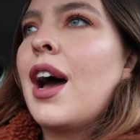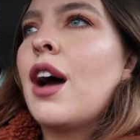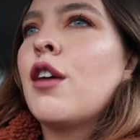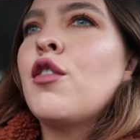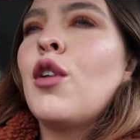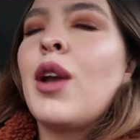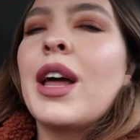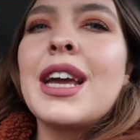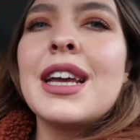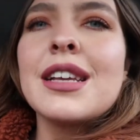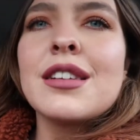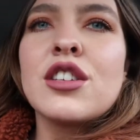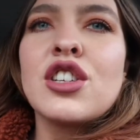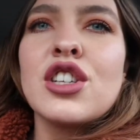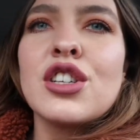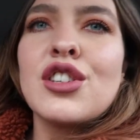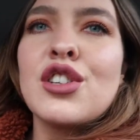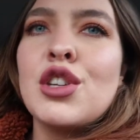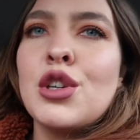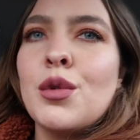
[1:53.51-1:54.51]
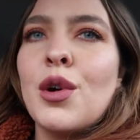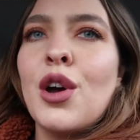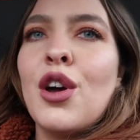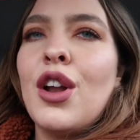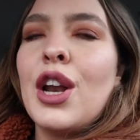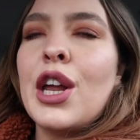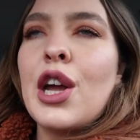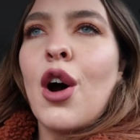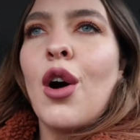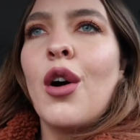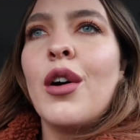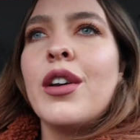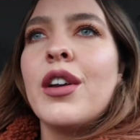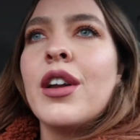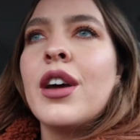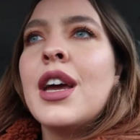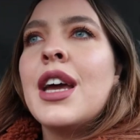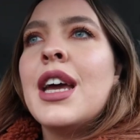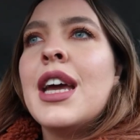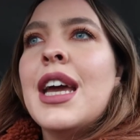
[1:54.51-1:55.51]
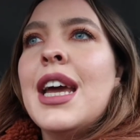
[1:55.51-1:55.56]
I feel like it's just too early on